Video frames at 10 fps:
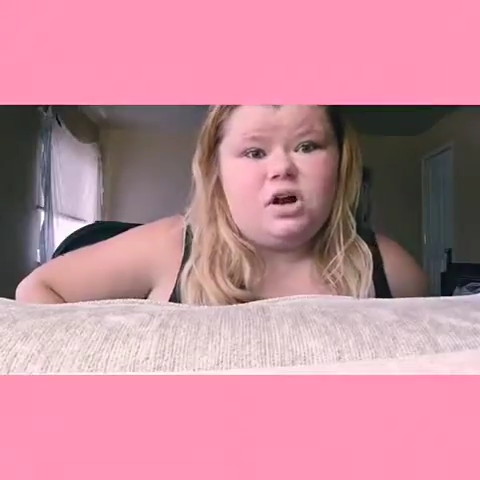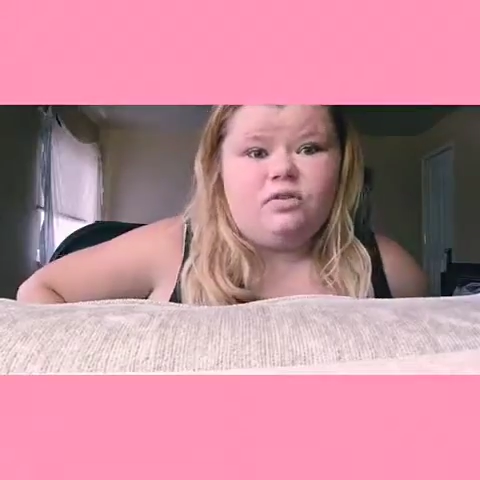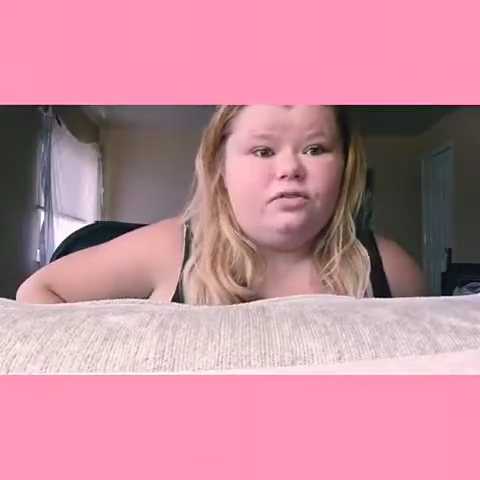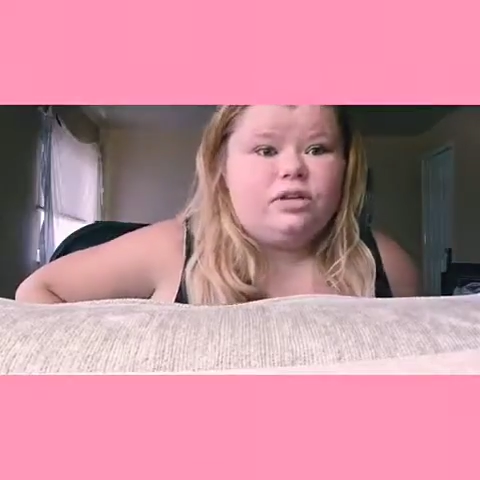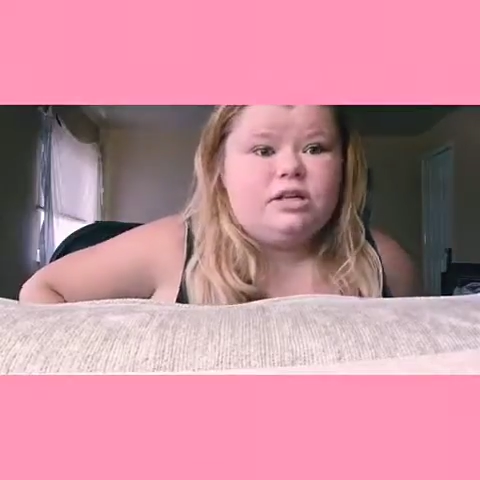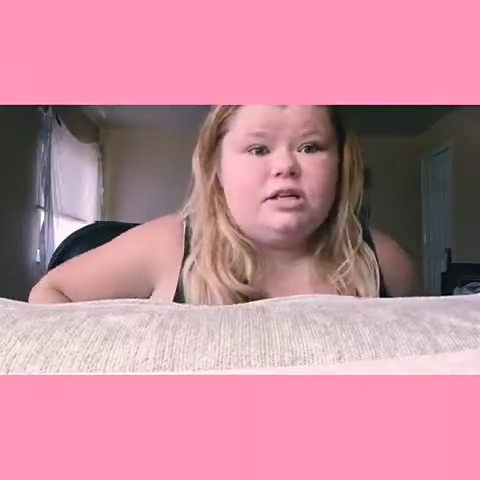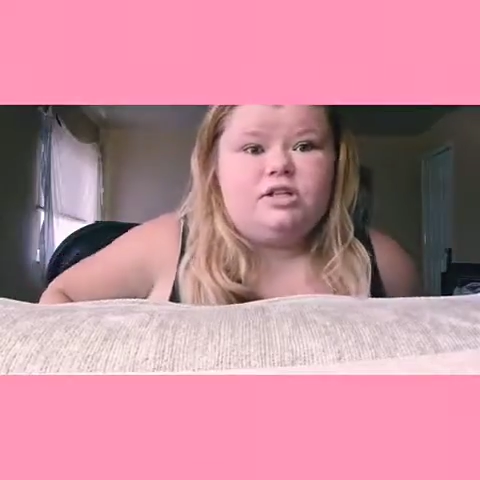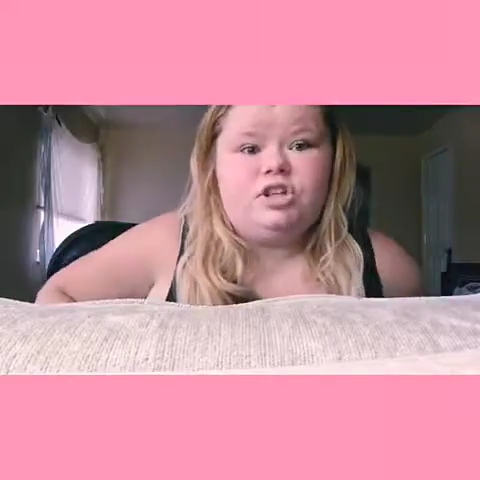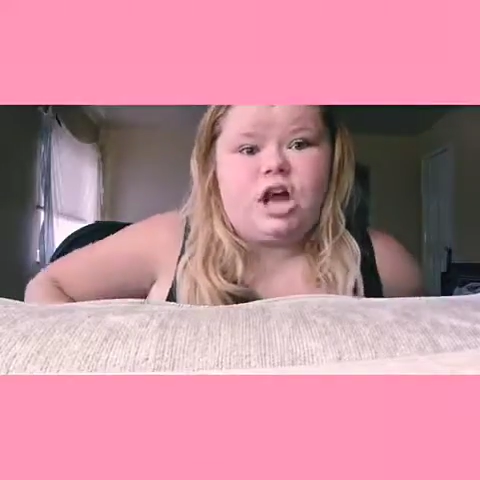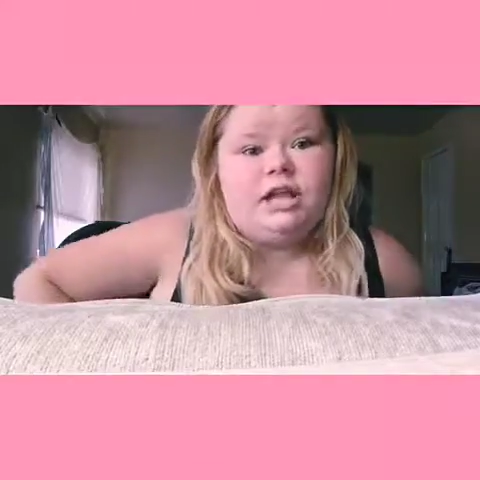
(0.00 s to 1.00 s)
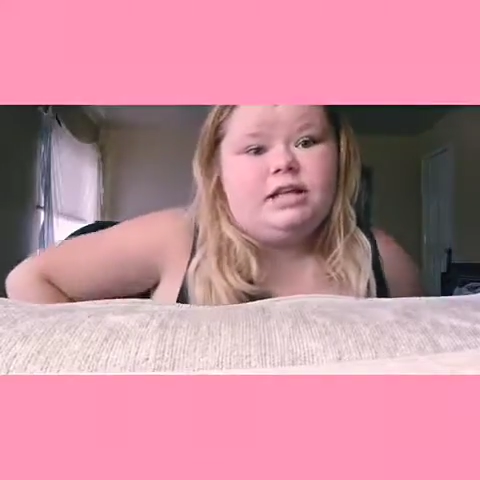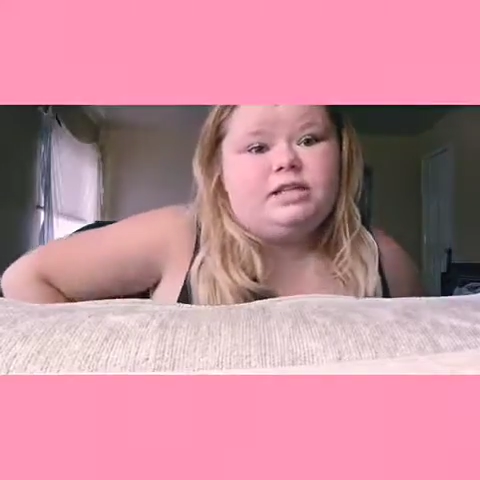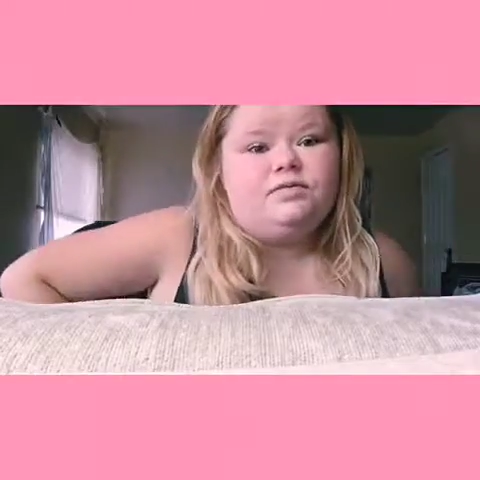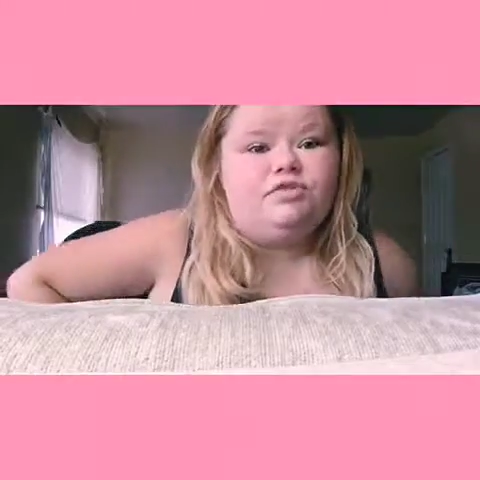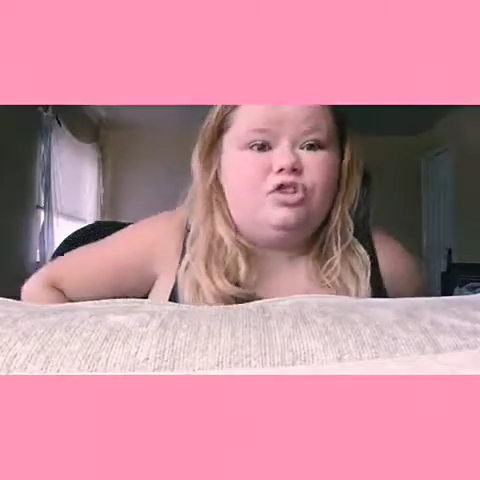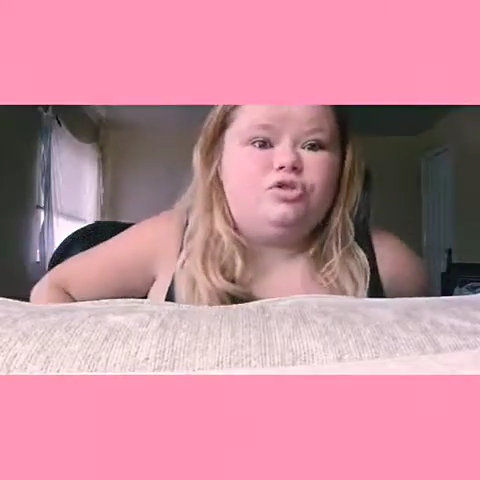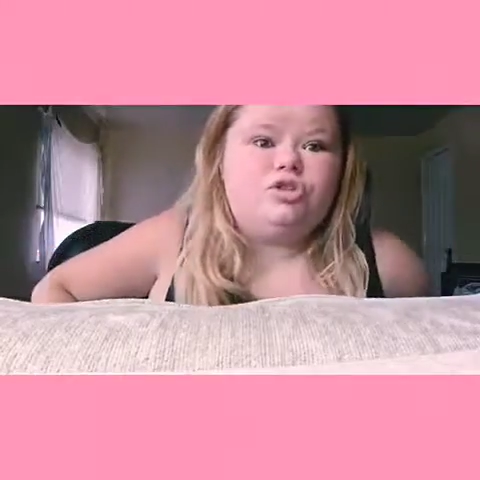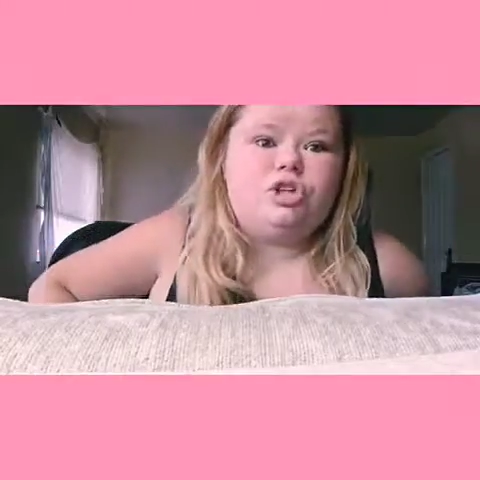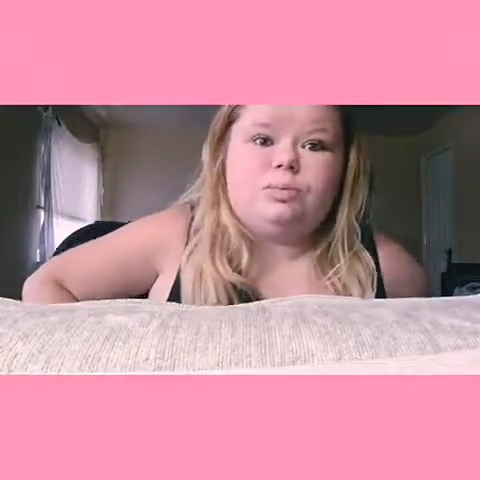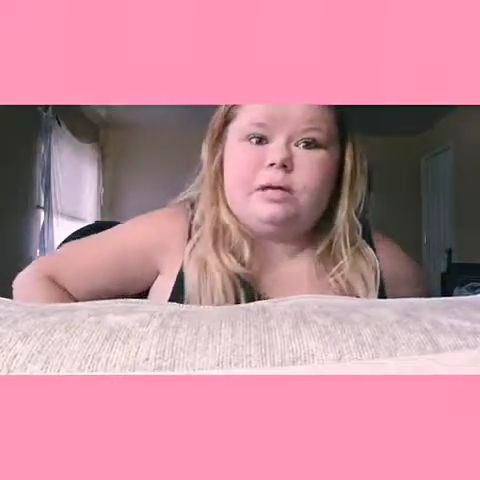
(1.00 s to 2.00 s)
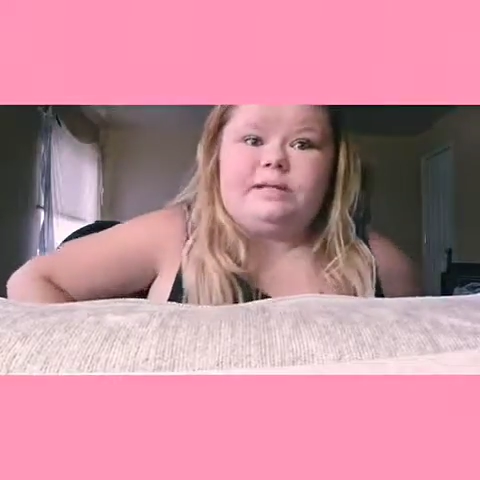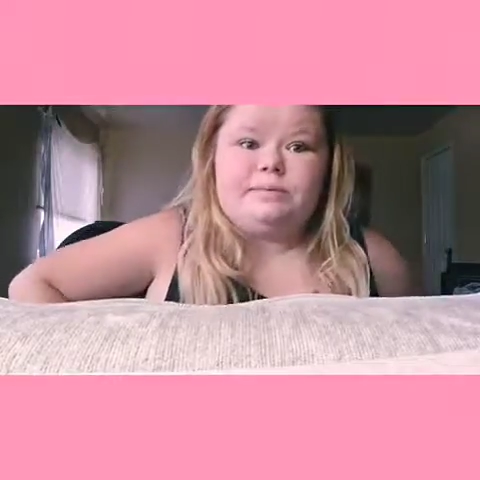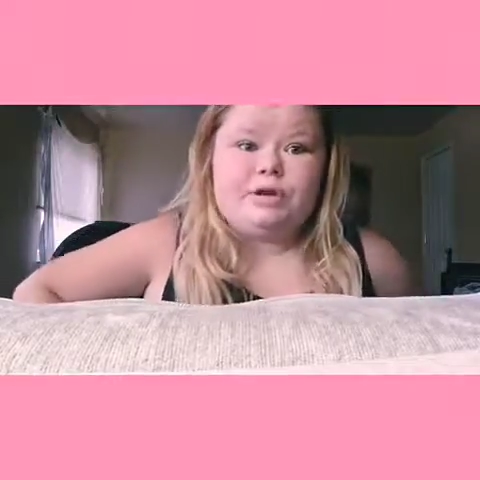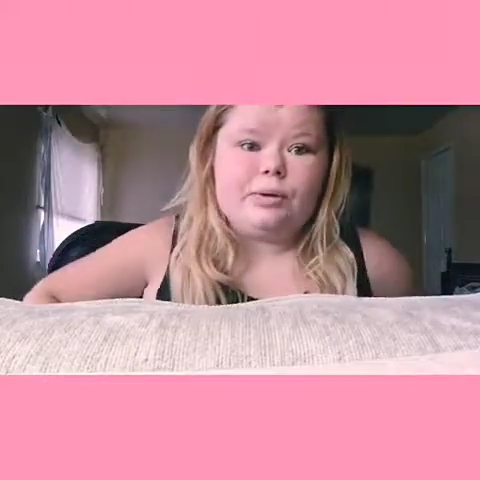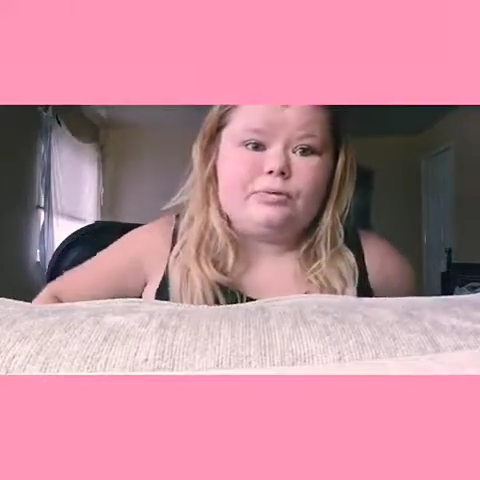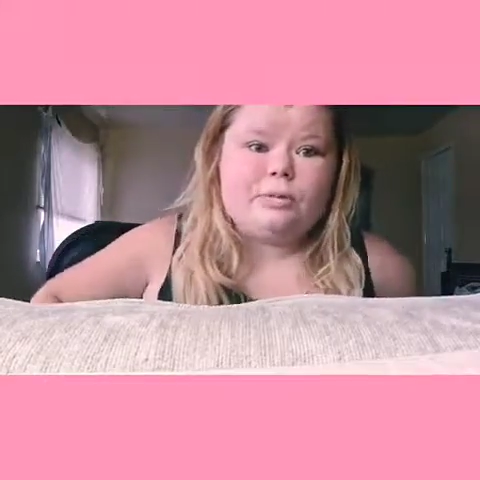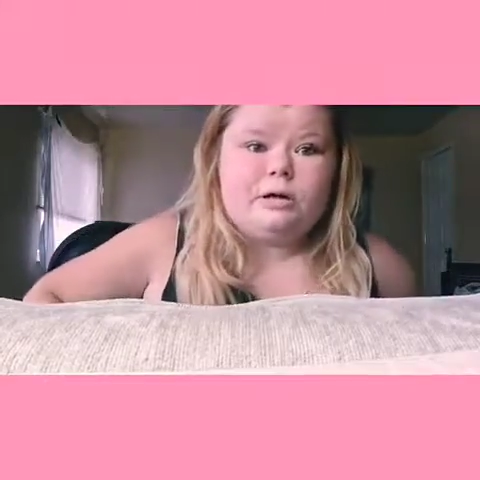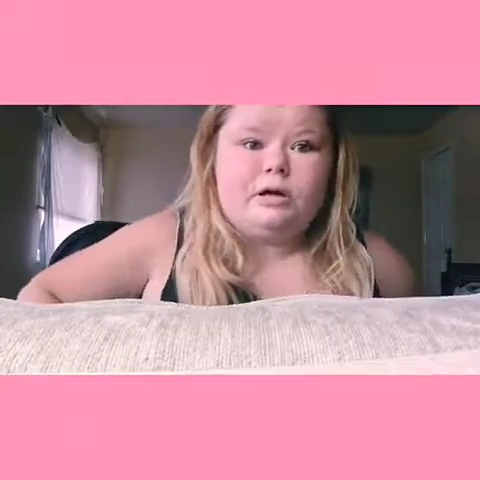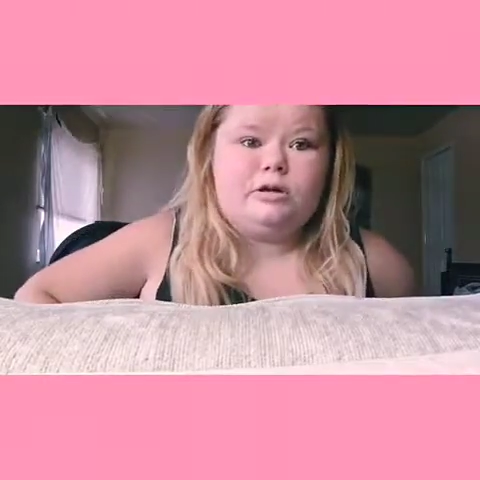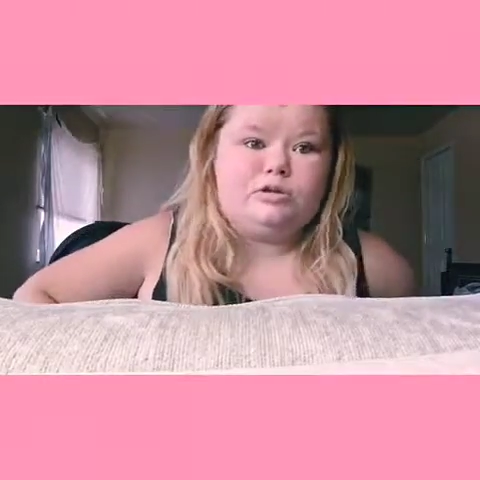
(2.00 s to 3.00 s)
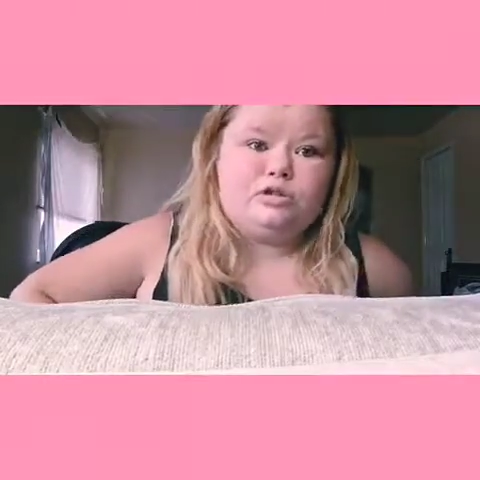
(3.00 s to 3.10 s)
hopefully try to get some views, get my subscribers back up,